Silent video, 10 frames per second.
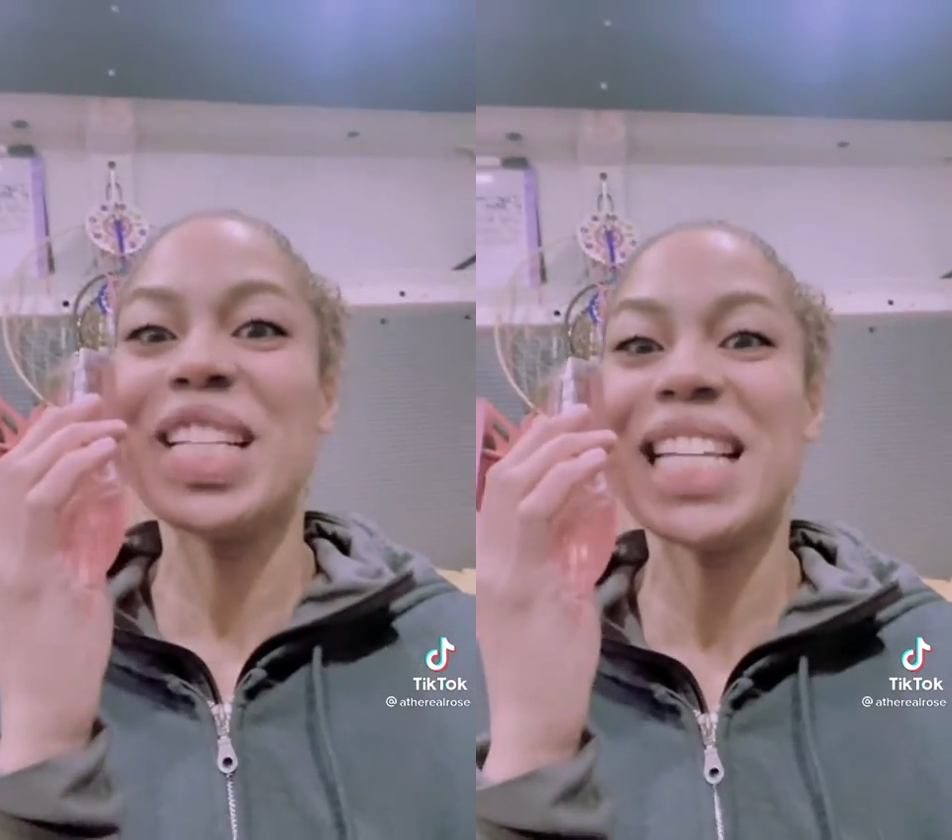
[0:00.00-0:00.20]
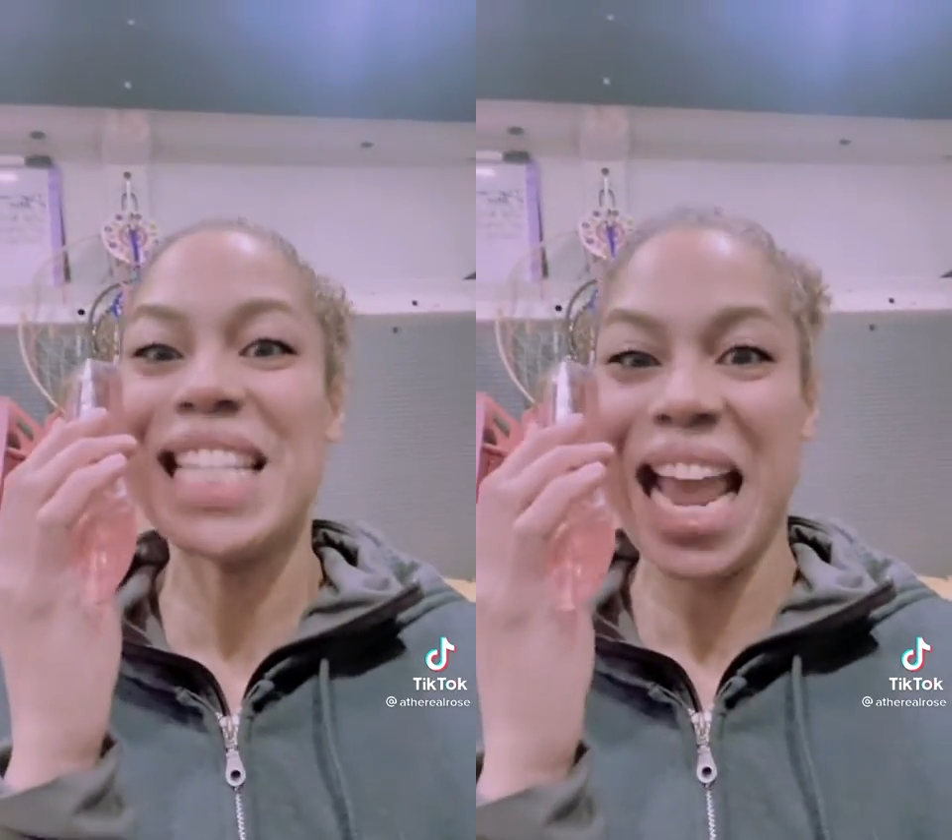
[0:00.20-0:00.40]

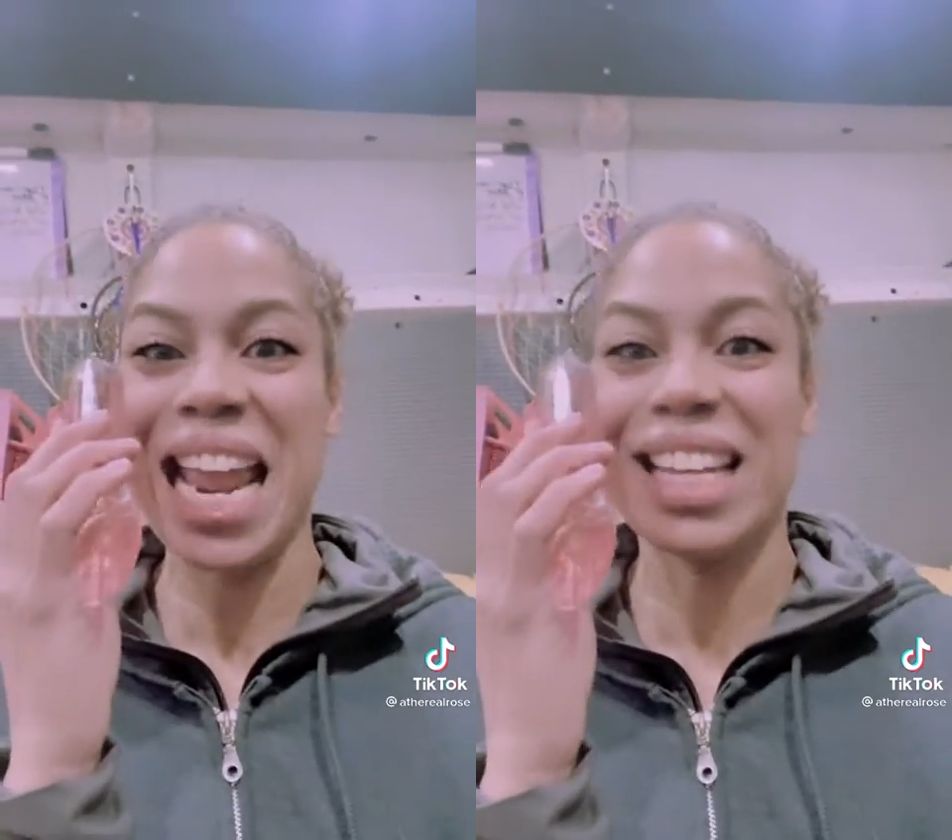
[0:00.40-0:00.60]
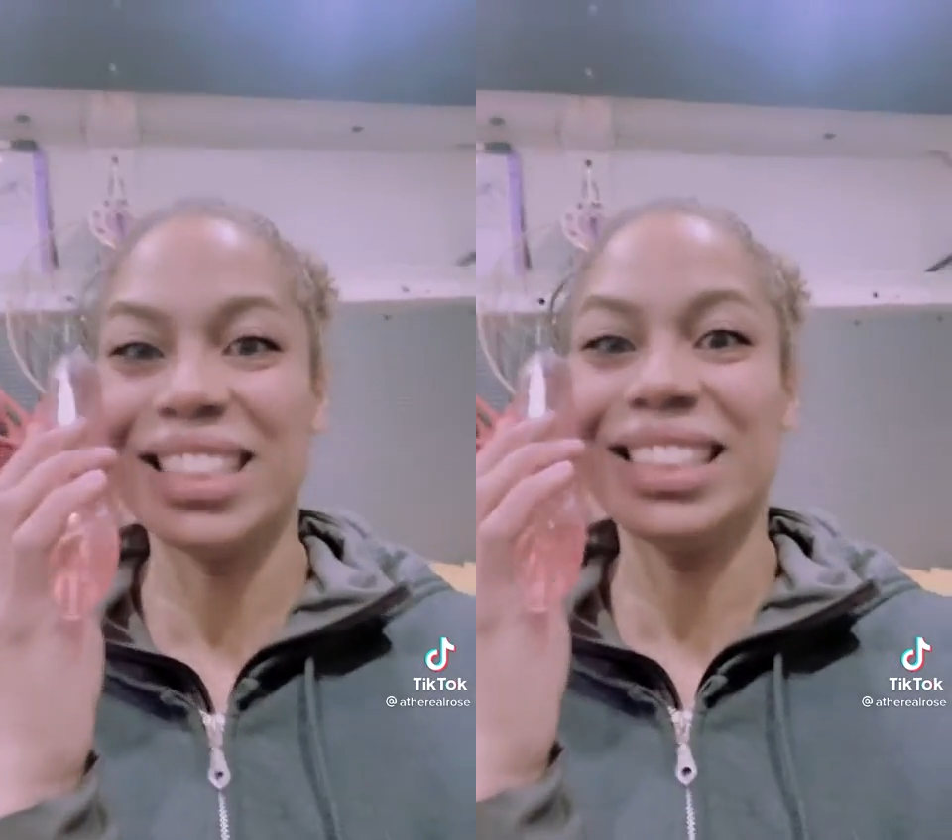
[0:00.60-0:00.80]

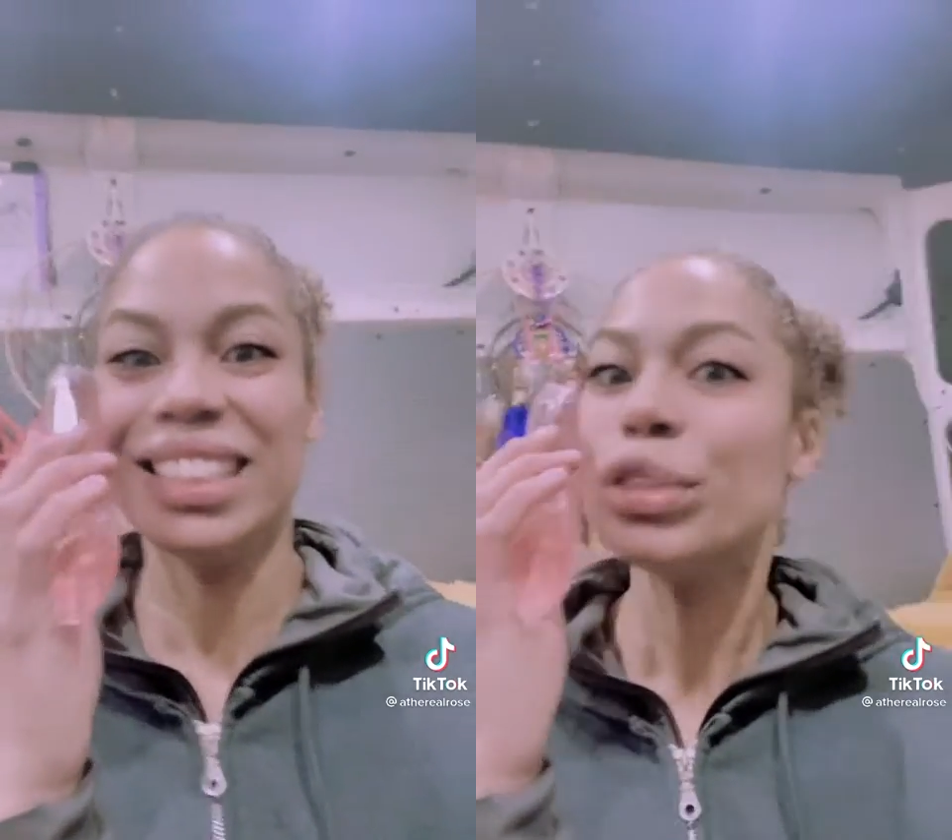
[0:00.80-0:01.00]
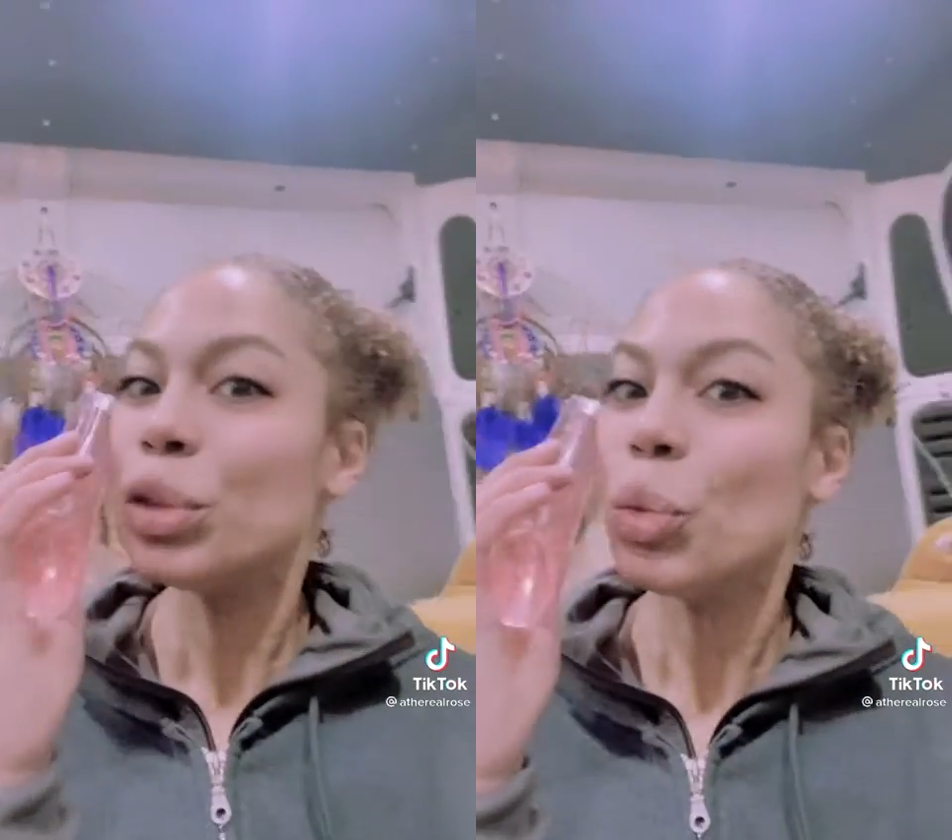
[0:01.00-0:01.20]
today.
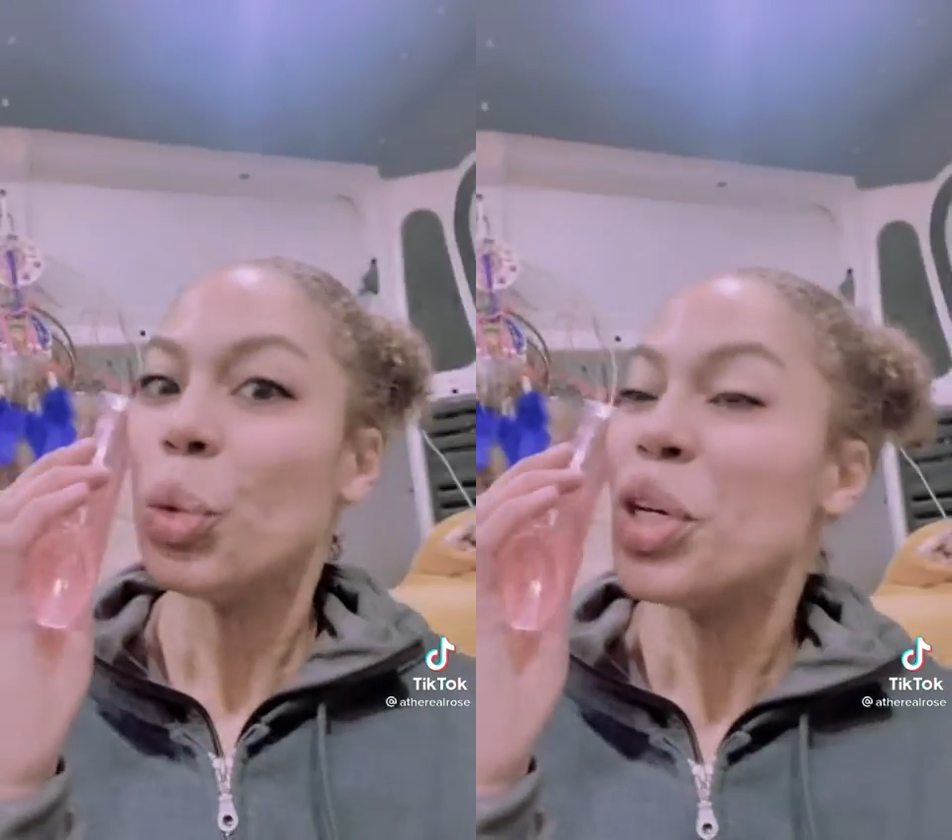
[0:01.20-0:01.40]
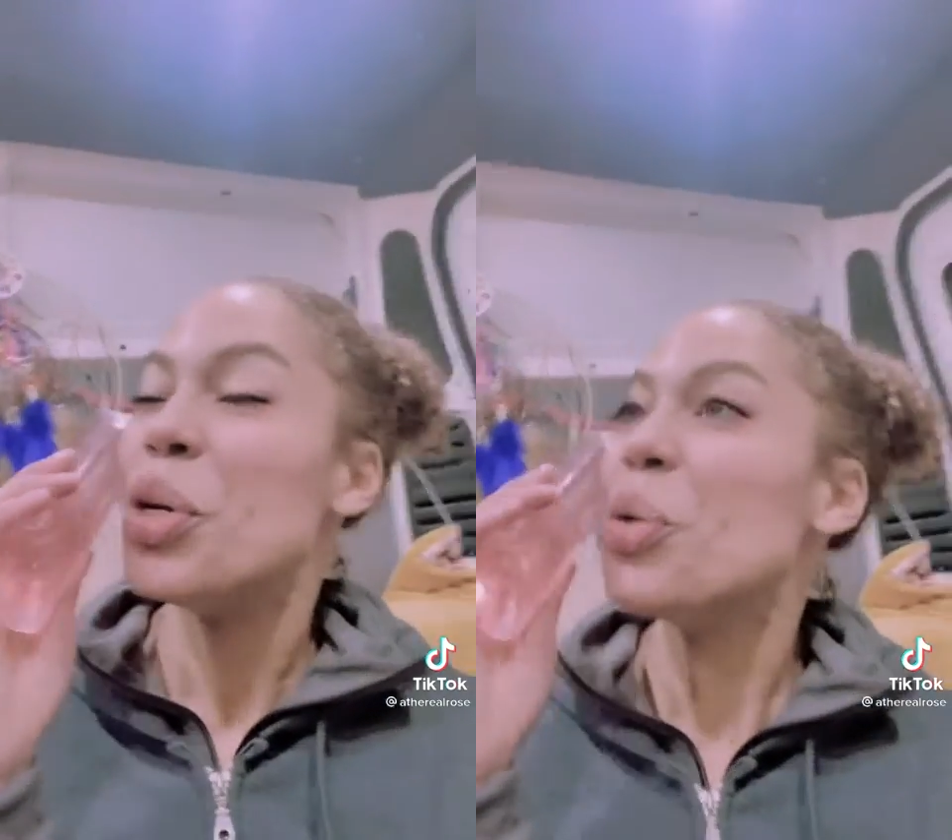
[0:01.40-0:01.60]

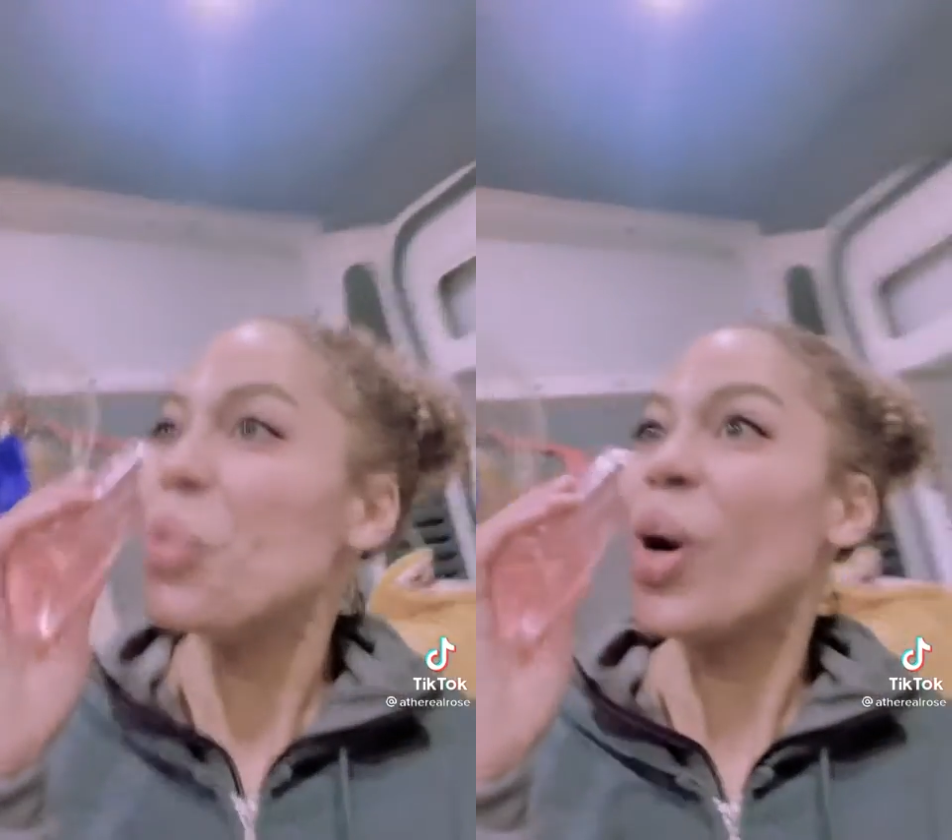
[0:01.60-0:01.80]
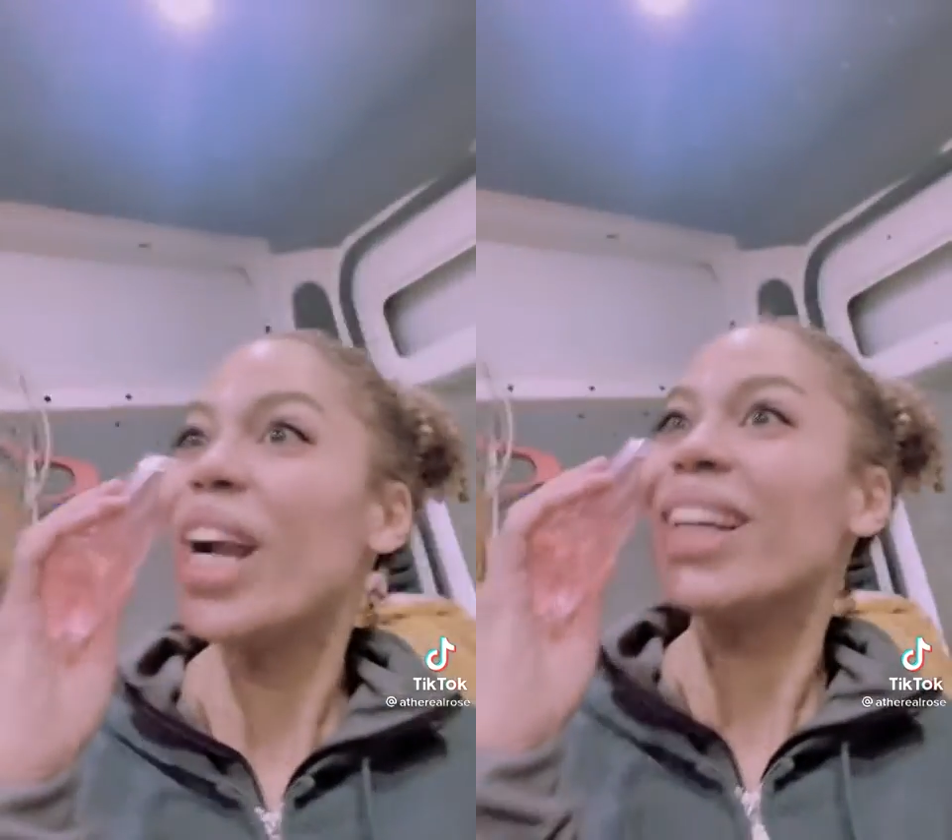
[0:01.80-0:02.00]
Would
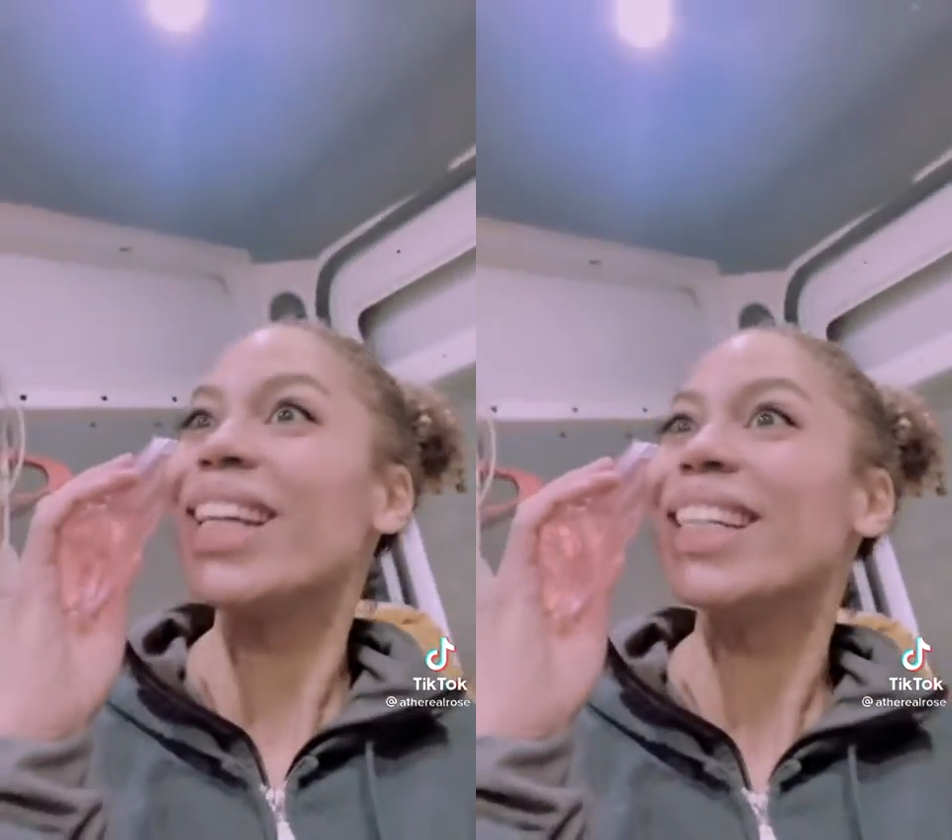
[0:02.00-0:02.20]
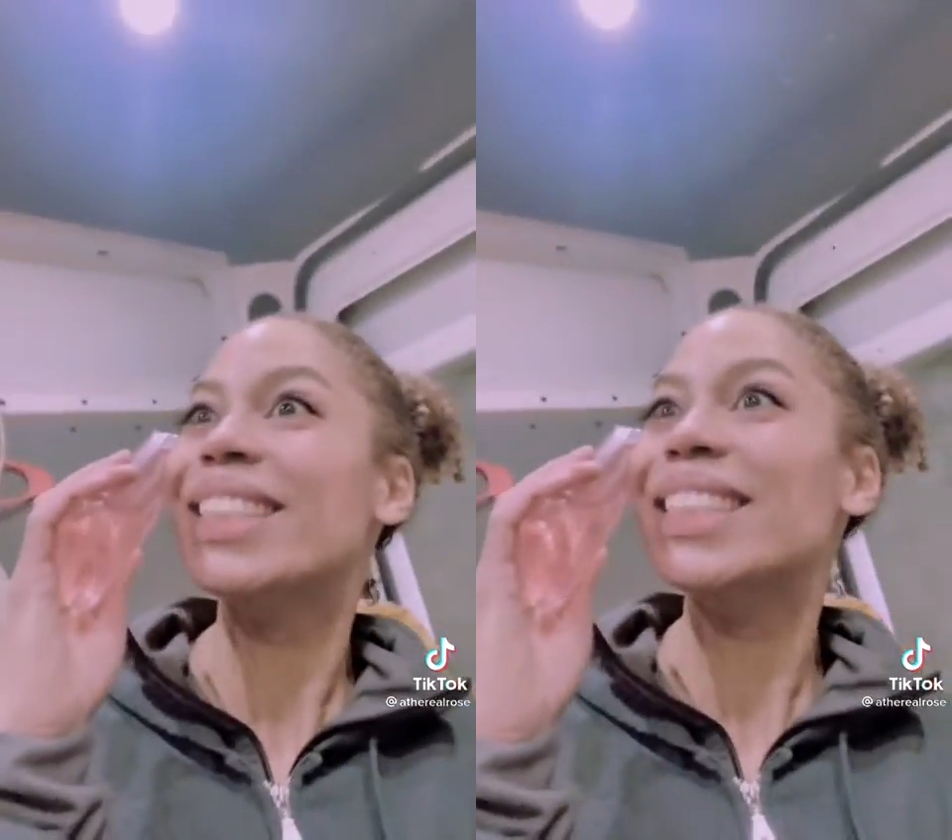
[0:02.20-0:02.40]
noon work?